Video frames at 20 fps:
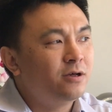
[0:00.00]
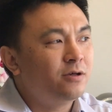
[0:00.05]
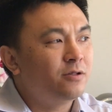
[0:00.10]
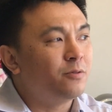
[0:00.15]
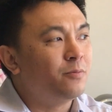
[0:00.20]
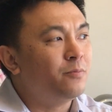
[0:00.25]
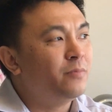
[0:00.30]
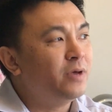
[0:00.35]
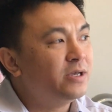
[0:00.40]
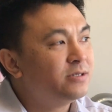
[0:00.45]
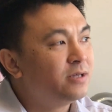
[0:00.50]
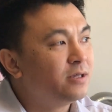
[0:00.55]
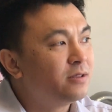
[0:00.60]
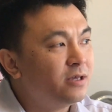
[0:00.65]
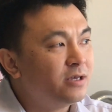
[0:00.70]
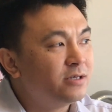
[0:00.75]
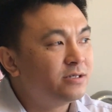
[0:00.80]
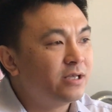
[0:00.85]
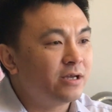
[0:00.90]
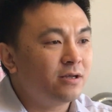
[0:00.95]
The amazing
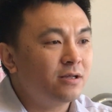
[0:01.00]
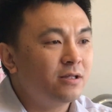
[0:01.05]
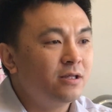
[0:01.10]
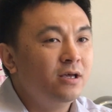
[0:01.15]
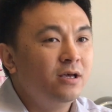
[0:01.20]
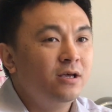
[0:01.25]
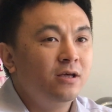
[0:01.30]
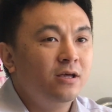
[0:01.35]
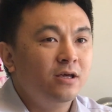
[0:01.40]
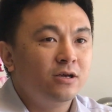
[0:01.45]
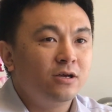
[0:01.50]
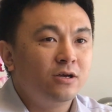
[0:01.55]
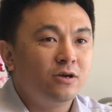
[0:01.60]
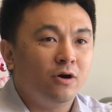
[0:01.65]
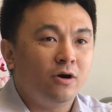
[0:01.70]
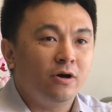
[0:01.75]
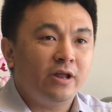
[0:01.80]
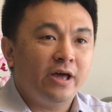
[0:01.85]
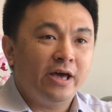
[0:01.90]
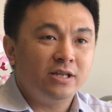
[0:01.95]
things that
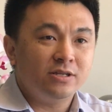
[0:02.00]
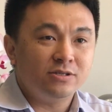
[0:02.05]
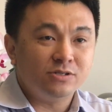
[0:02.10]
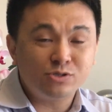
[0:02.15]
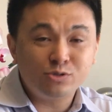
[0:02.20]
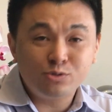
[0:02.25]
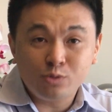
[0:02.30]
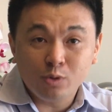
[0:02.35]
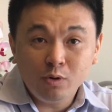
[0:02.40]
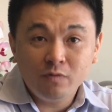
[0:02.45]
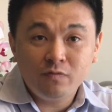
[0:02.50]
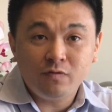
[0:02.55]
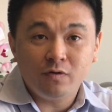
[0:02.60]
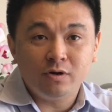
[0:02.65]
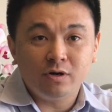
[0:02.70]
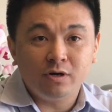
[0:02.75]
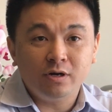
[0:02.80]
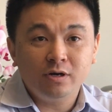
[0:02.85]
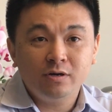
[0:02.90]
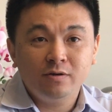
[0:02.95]
God had in store for
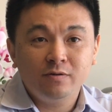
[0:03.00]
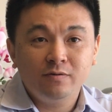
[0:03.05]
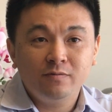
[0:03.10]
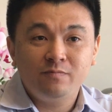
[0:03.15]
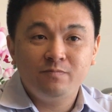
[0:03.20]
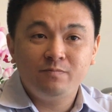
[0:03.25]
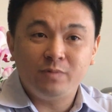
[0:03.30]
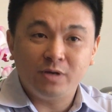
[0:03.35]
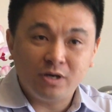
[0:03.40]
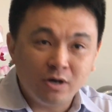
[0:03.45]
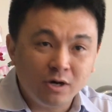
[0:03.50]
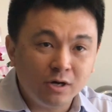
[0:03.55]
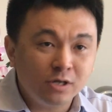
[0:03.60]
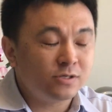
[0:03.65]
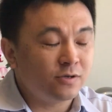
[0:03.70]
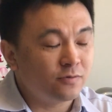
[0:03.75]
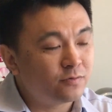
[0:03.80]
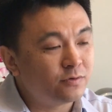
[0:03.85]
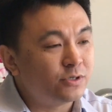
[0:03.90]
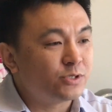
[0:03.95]
her because
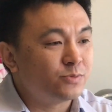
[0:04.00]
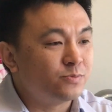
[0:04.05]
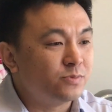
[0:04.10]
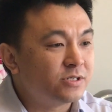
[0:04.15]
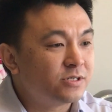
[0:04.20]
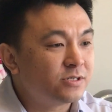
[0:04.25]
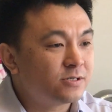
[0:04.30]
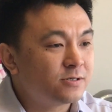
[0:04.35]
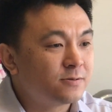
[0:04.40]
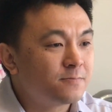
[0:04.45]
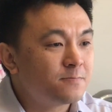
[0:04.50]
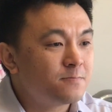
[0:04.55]
of Christmas.